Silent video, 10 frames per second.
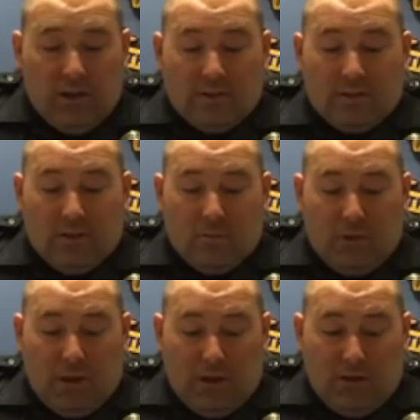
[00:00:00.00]
is going to
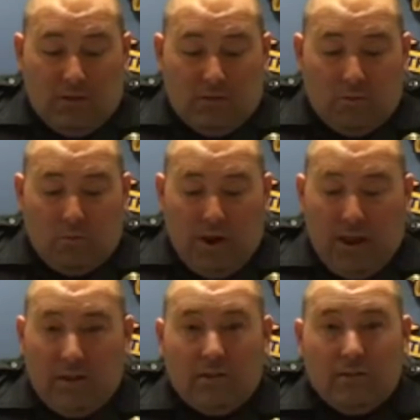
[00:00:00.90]
be from
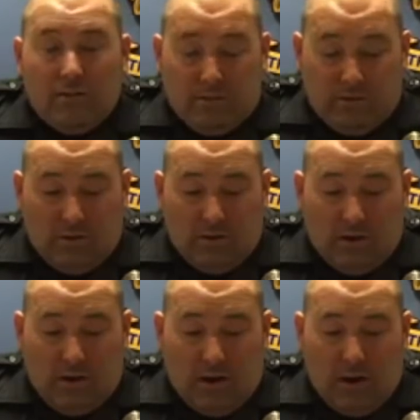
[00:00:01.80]
Brett.
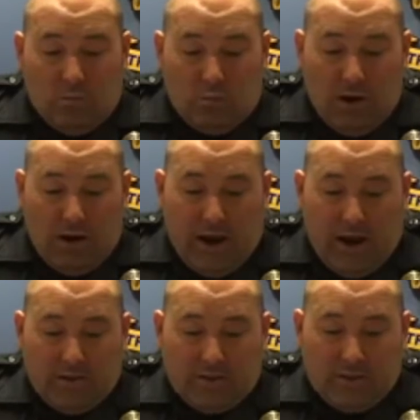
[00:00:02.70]
And Brett
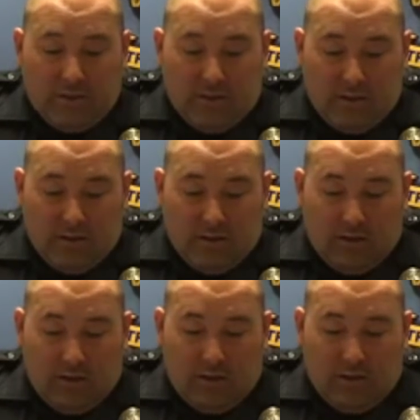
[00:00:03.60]
asked,
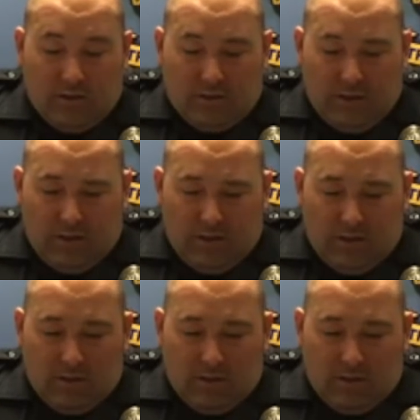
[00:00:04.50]
is it